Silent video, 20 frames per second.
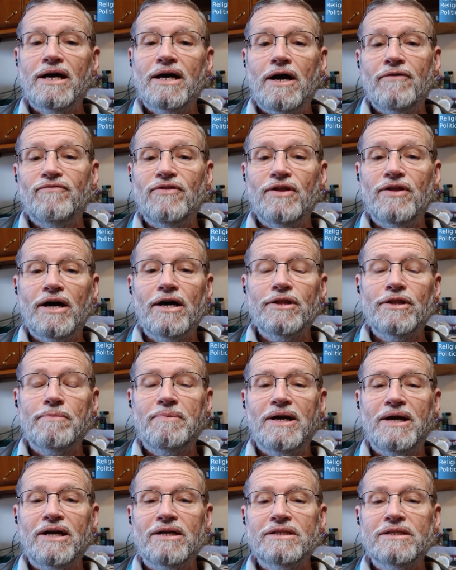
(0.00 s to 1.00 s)
Now, if the other
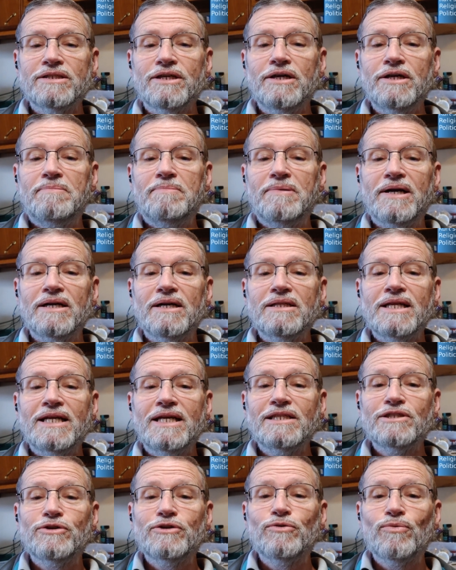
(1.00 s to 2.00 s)
parent is a good parent,
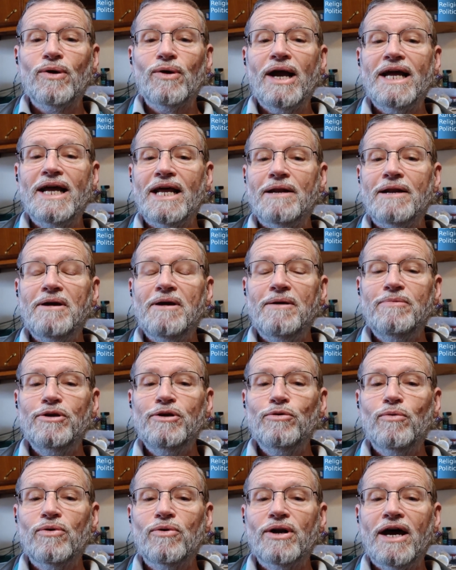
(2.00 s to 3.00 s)
that's great, and maybe
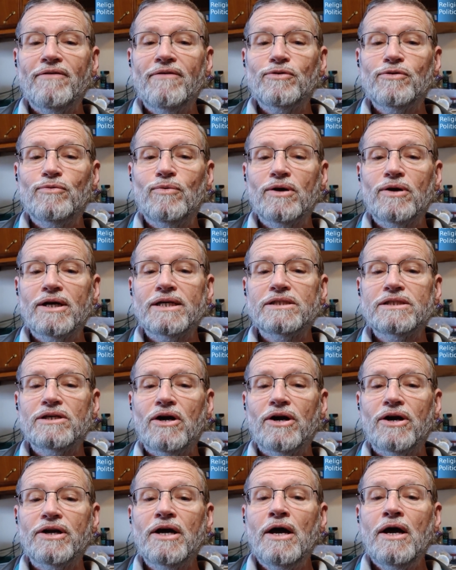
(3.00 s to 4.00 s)
you won't have to work as
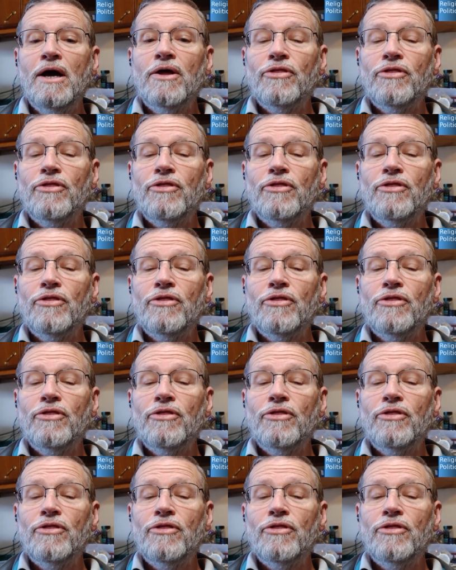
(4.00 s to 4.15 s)
hard,